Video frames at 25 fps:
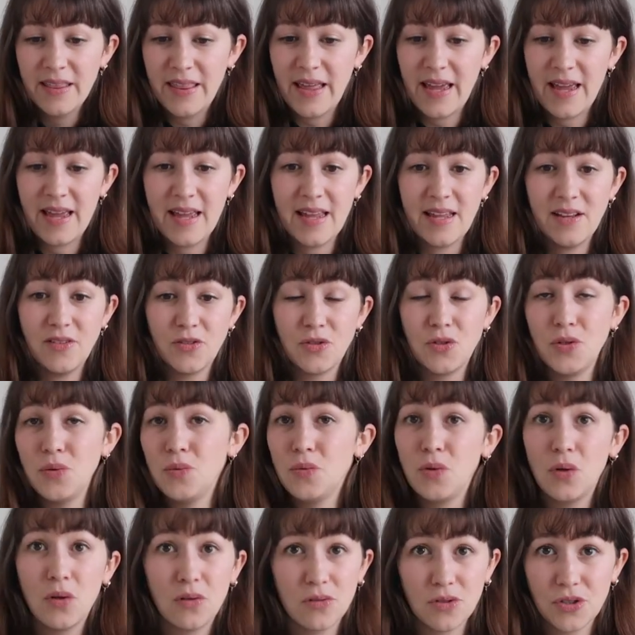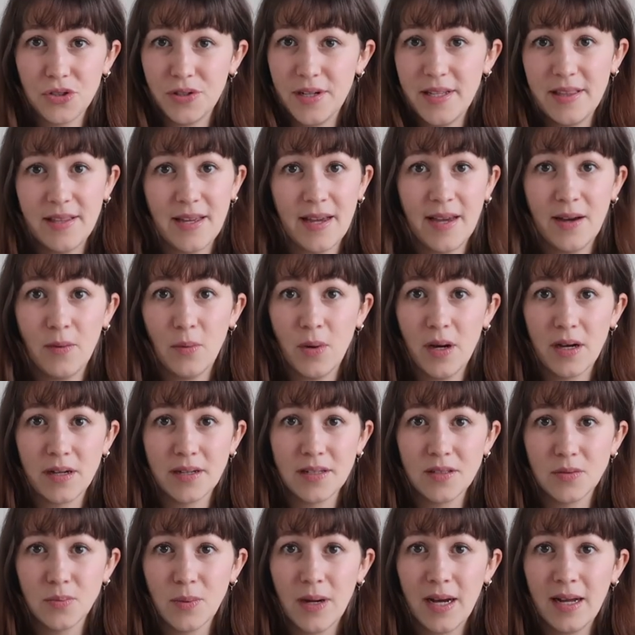They do not treat their
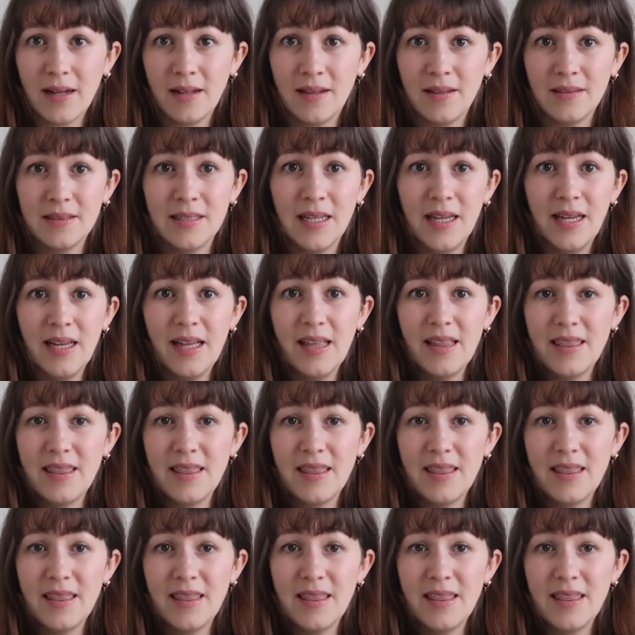workers well.